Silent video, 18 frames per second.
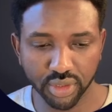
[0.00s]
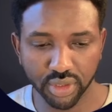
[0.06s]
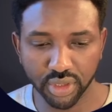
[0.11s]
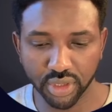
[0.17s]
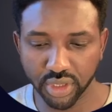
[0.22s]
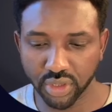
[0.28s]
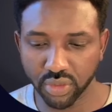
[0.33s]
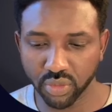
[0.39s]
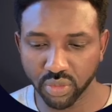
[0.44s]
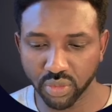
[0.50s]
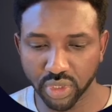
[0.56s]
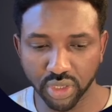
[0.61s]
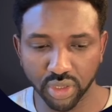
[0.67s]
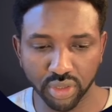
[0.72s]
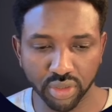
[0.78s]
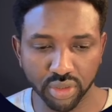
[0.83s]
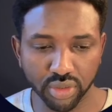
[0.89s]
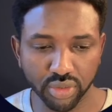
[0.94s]

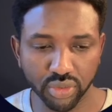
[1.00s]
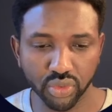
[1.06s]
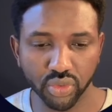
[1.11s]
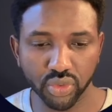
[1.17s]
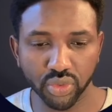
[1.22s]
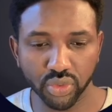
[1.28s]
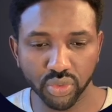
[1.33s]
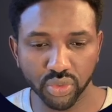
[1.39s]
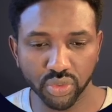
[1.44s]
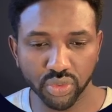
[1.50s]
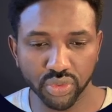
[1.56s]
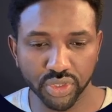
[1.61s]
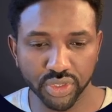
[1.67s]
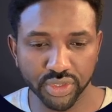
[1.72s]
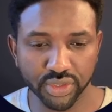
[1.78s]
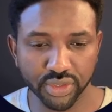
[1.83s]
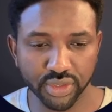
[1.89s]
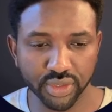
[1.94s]
equal to
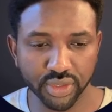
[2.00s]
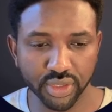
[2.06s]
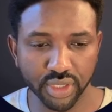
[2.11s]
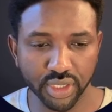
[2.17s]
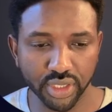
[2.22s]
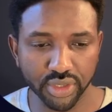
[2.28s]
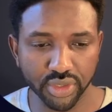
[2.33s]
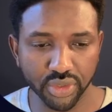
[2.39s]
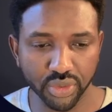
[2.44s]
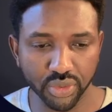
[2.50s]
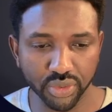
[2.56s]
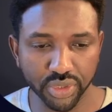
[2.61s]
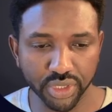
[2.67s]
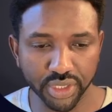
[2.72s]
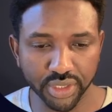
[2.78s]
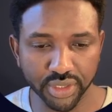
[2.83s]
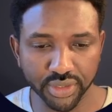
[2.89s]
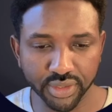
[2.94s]
this new
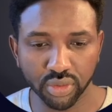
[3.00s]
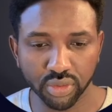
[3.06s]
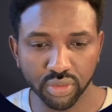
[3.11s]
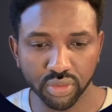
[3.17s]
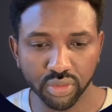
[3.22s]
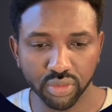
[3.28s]
text.